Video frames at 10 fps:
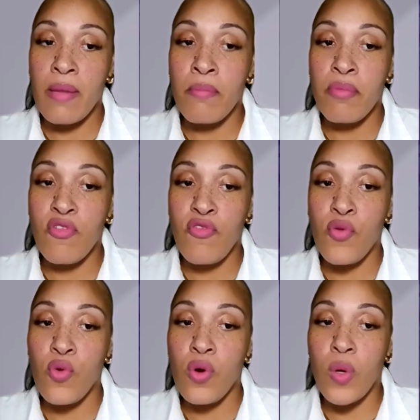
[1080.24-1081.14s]
And
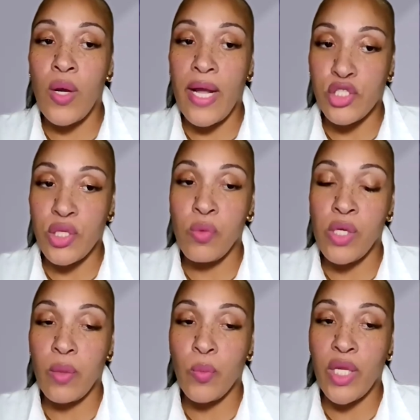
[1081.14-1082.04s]
before, well,
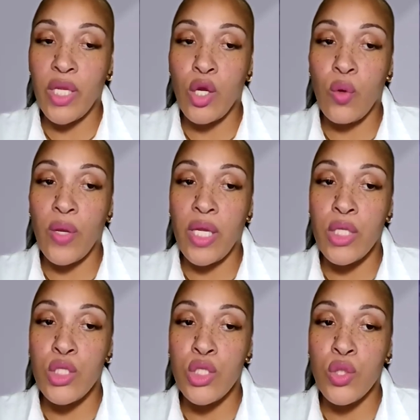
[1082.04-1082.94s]
actually, we can
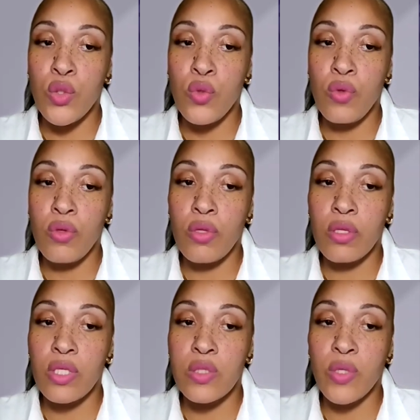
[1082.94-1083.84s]
go
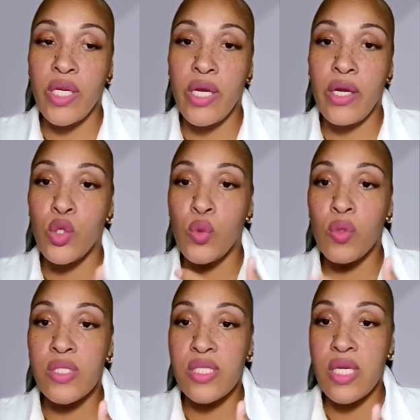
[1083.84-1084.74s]
into this one here,
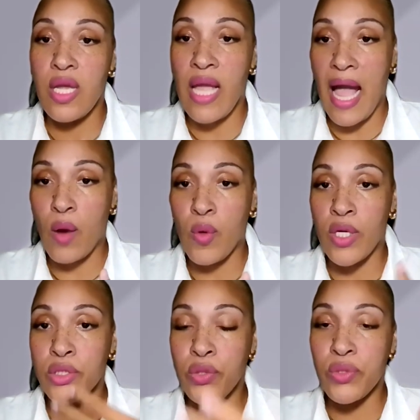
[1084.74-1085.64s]
and you will see
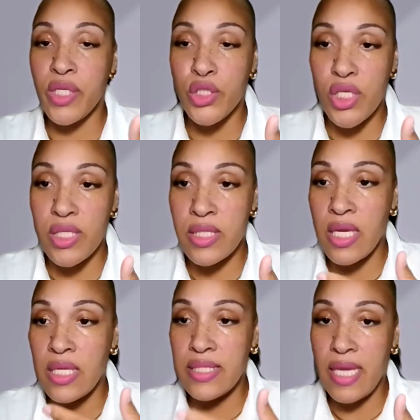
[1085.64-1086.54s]
our due
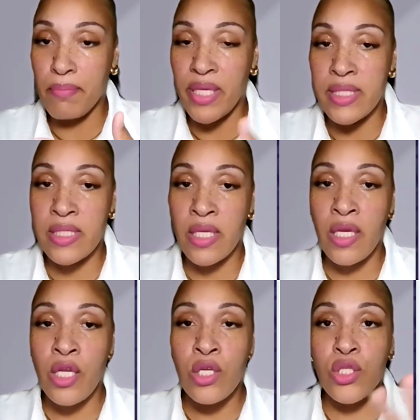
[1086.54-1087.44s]
diligence
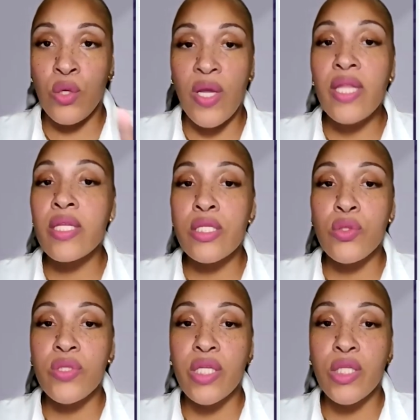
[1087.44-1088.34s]
templates. So
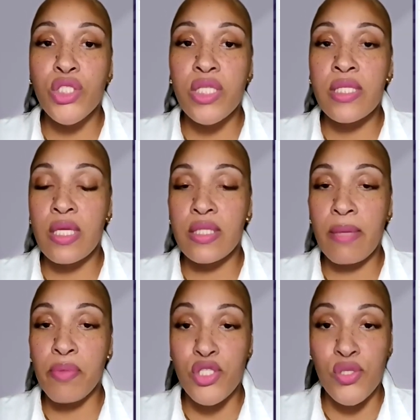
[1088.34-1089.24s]
in this due
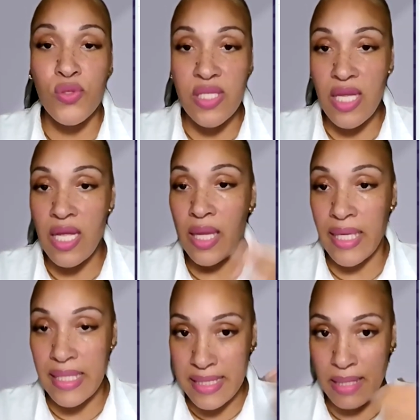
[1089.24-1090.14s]
diligence templates, you
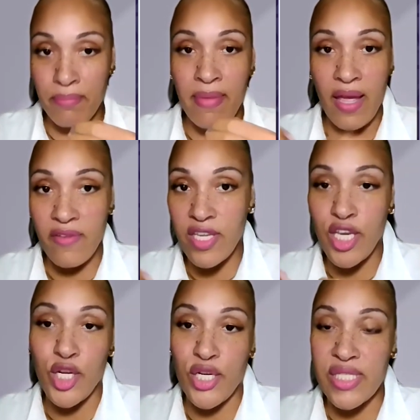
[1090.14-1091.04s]
see like some
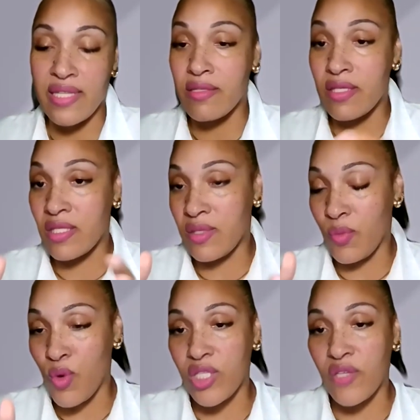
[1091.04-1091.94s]
heavy hitters. And this
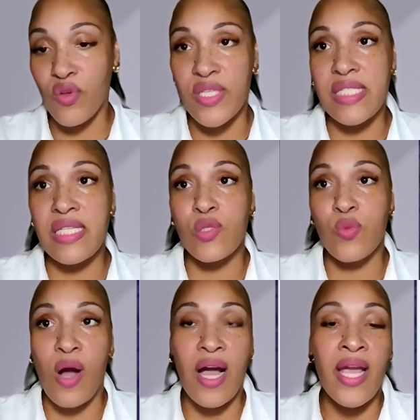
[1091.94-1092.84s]
is one of the
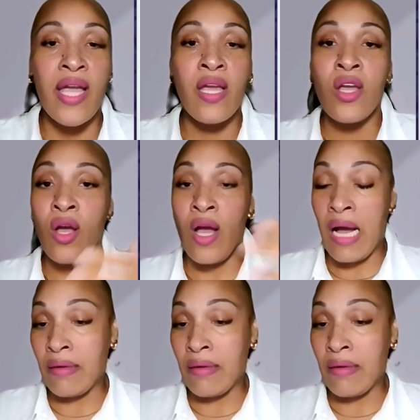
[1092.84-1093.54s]
reasons why